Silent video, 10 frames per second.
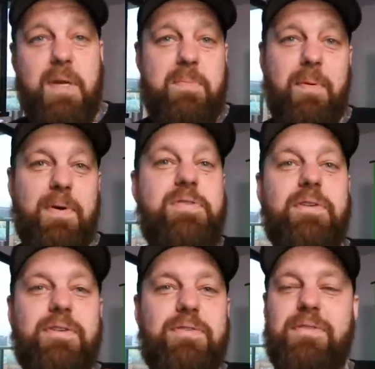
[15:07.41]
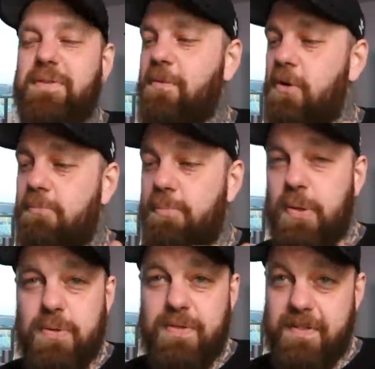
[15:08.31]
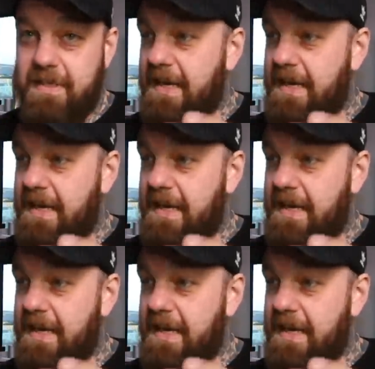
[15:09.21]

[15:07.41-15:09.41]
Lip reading: people who are using the word Boost in